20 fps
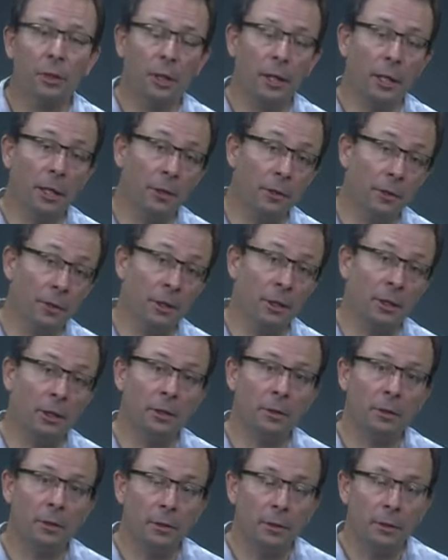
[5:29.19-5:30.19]
in
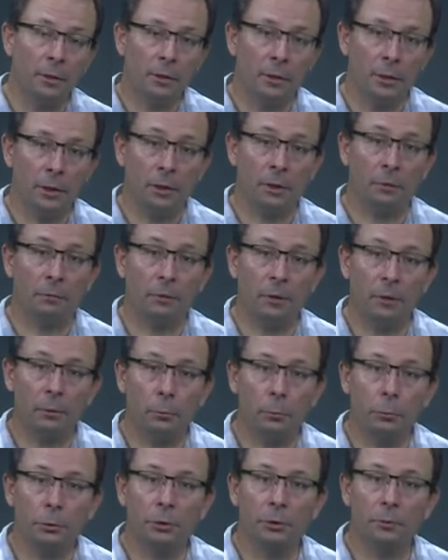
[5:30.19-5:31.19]
the
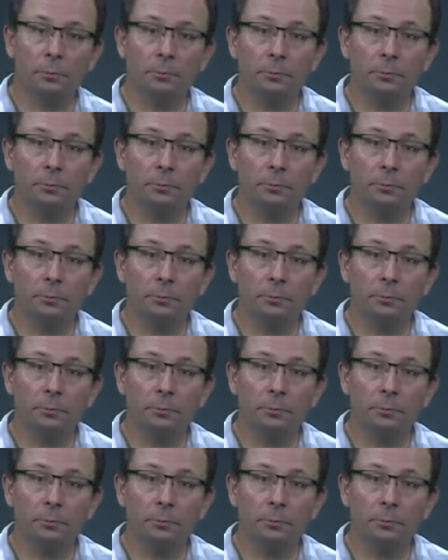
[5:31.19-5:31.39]
floodwater.